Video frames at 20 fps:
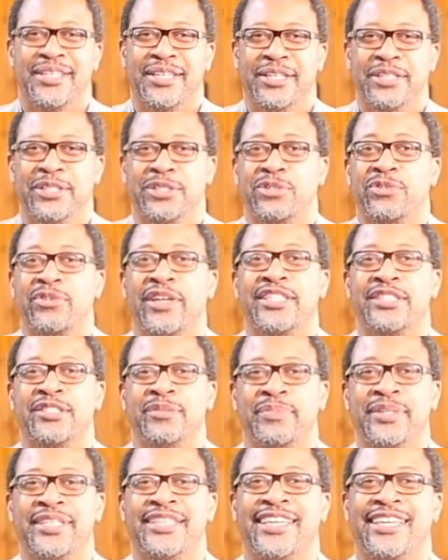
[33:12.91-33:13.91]
It is great to
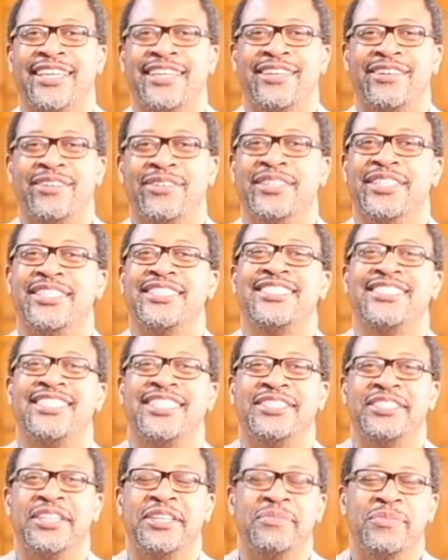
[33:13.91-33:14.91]
be here on this
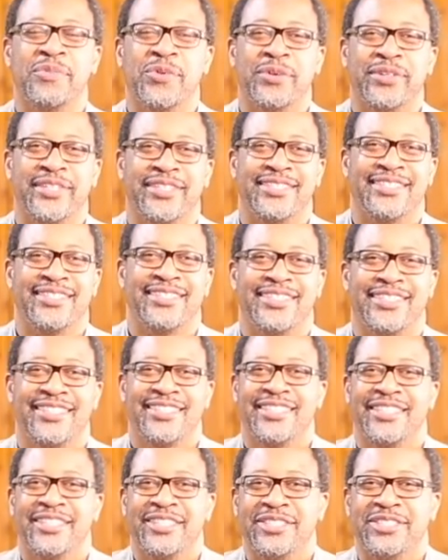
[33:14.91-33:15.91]
Sunday morning,
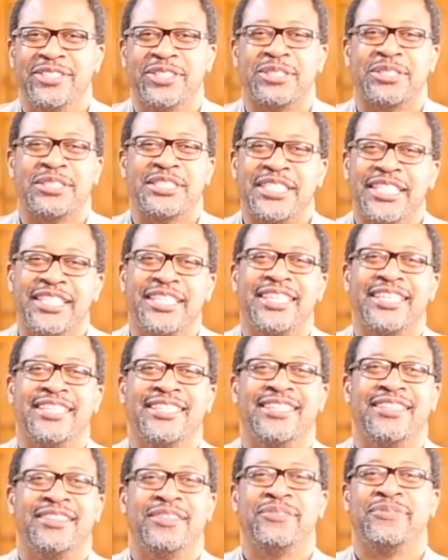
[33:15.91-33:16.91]
just
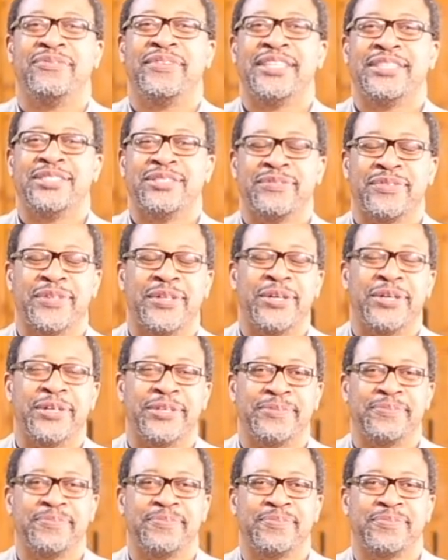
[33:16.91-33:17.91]
seeking the face of
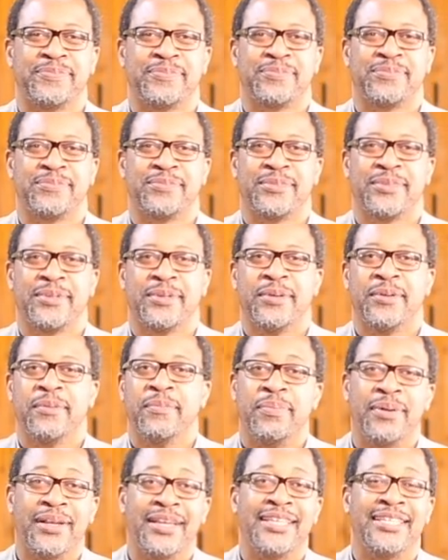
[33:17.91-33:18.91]
God.
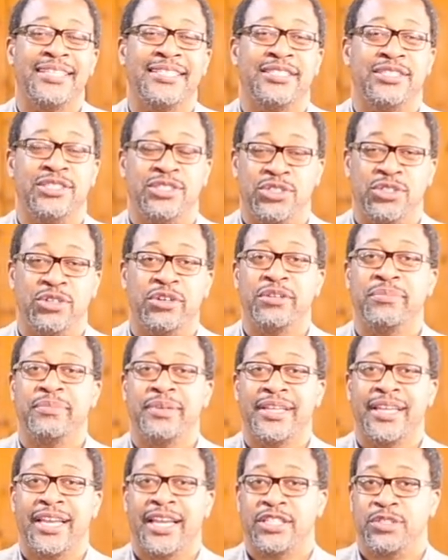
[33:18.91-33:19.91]
Please join
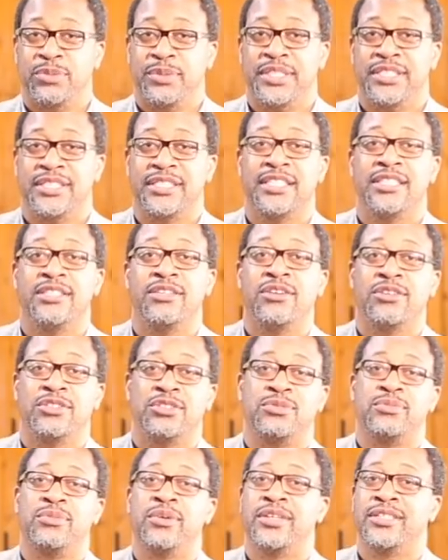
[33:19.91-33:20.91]
me as we seek
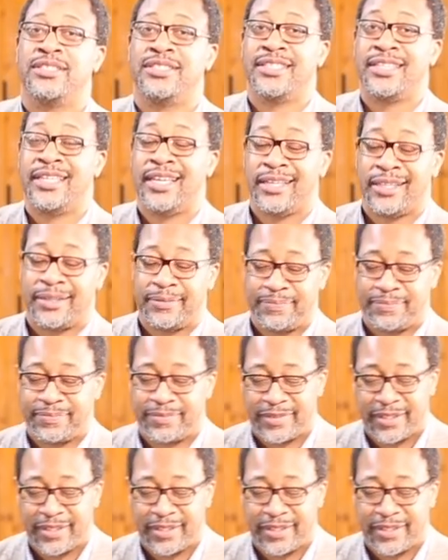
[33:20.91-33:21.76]
God's word together.